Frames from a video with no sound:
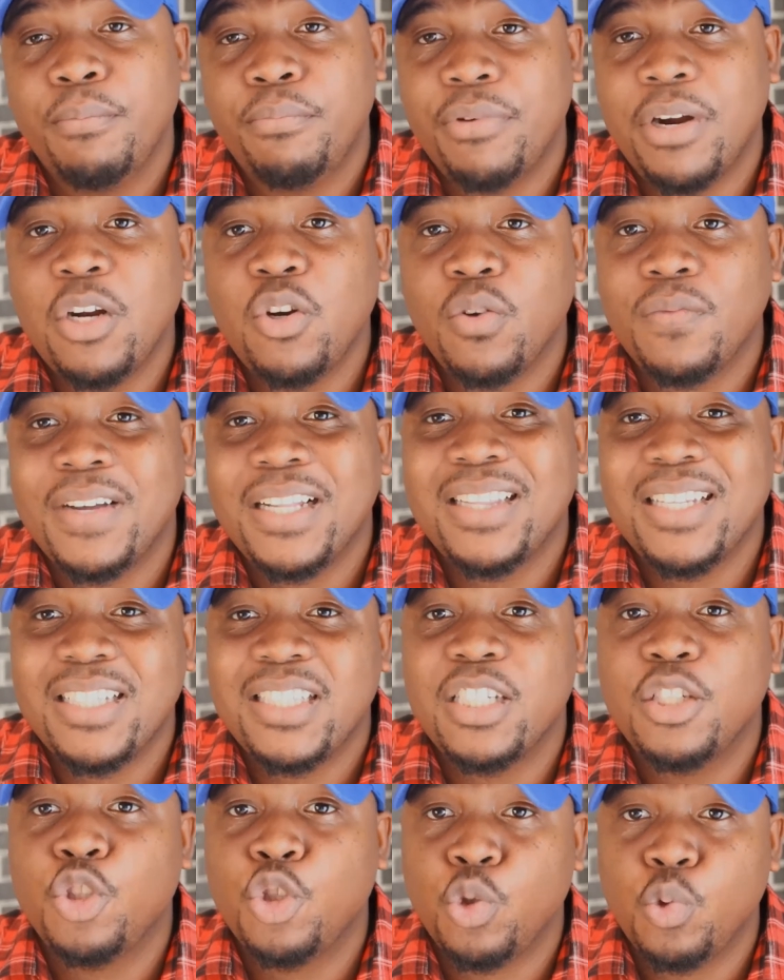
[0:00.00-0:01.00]
brand of
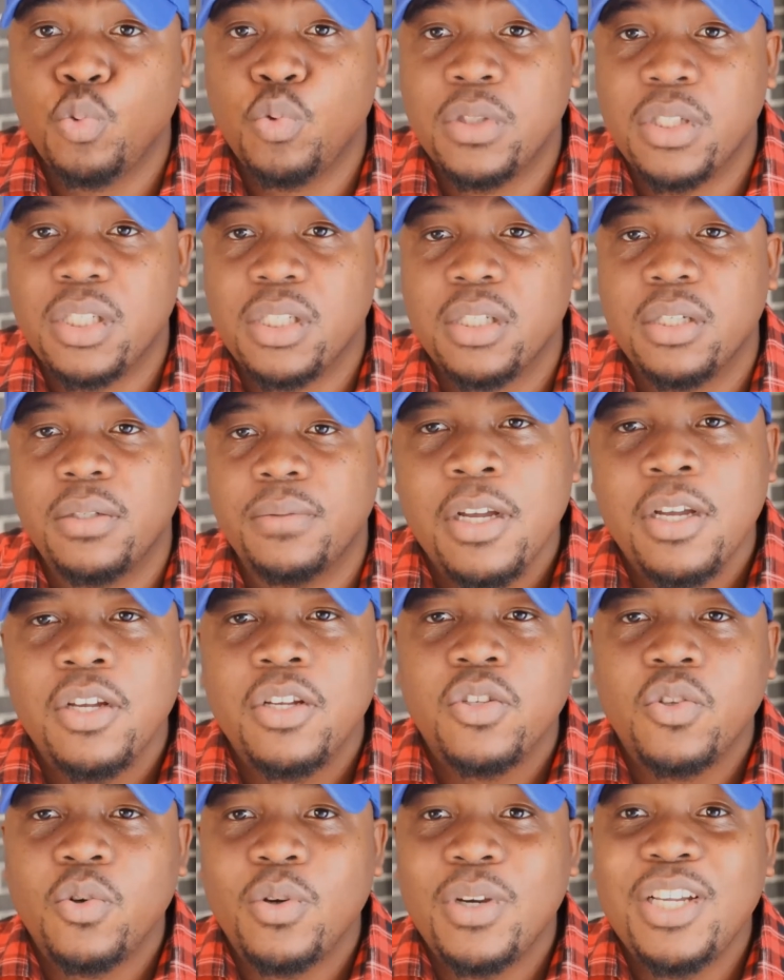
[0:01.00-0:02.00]
athletic shoes.
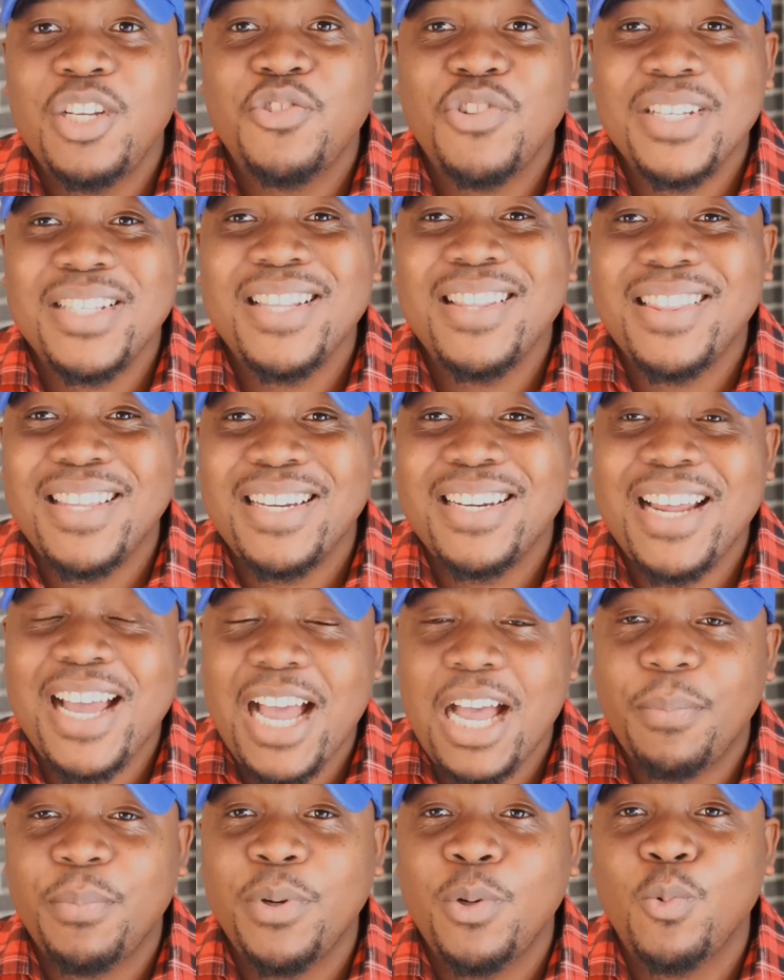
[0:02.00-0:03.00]
So interesting thing that
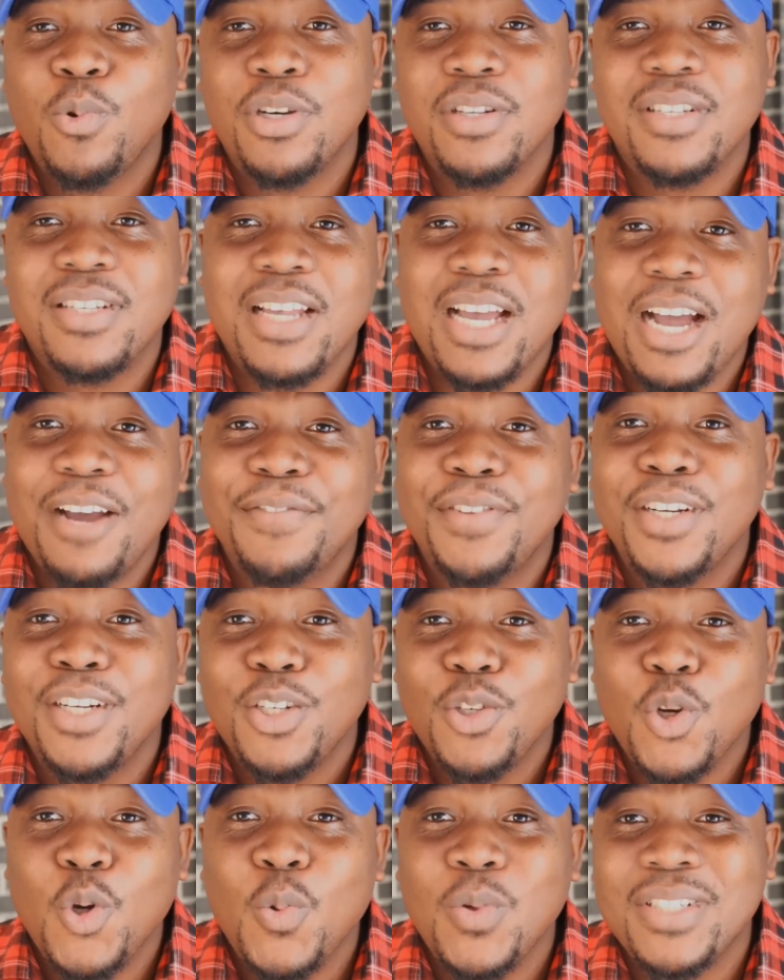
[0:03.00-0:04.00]
happened was, after the
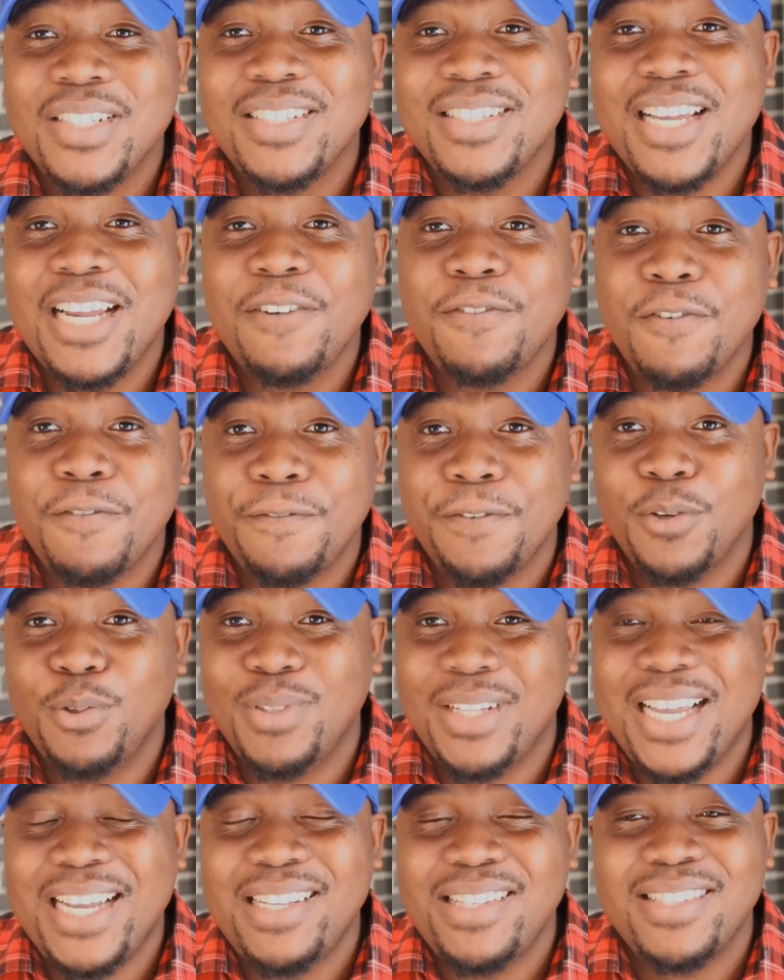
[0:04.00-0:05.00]
logo was designed for Phil
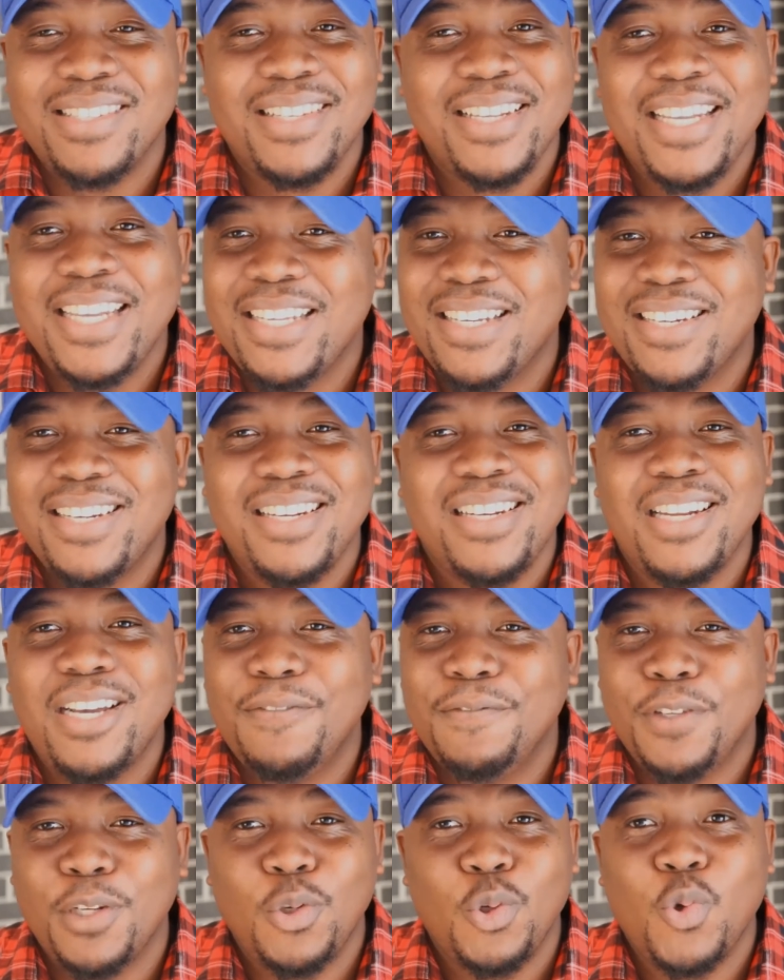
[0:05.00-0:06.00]
Knight, he didn't
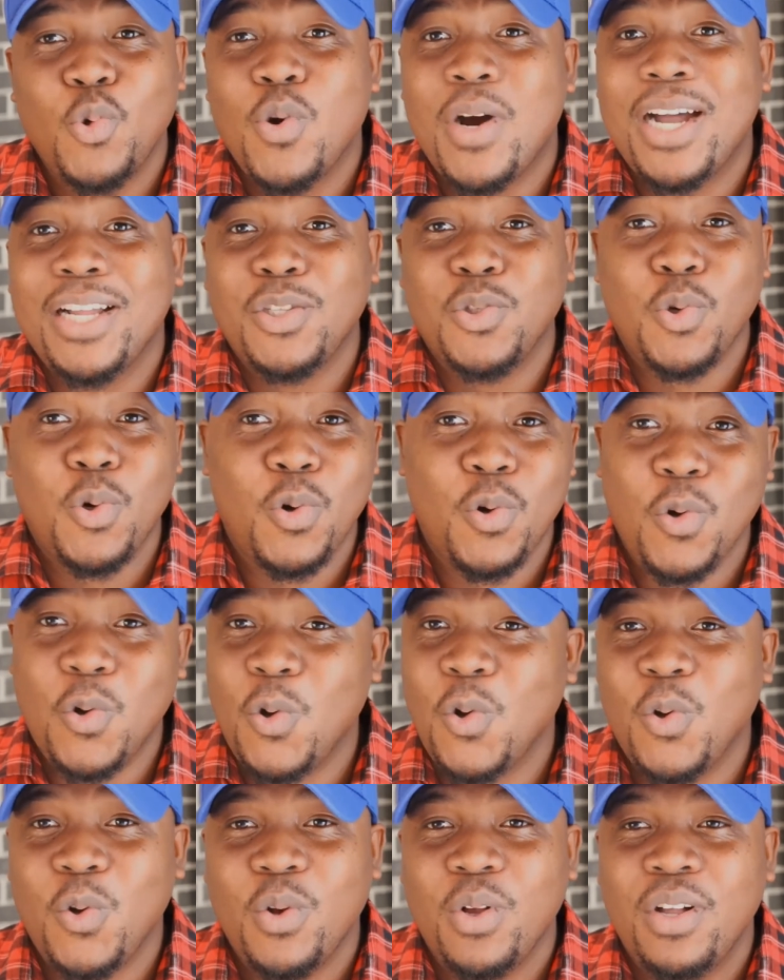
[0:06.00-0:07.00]
love the logo at
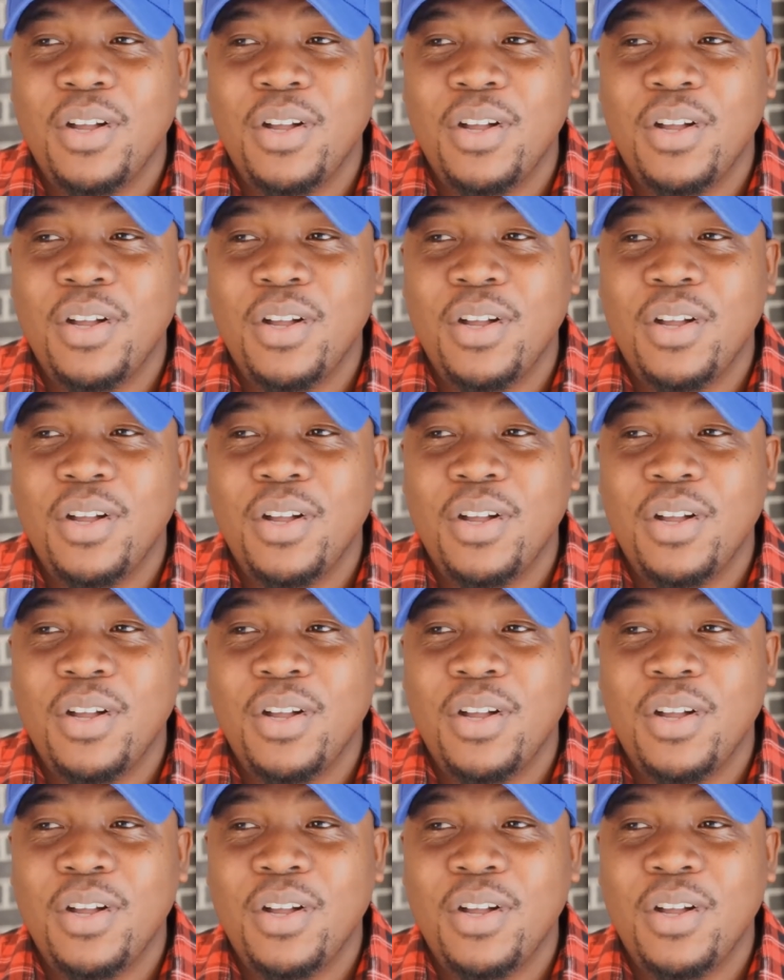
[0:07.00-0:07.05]
all.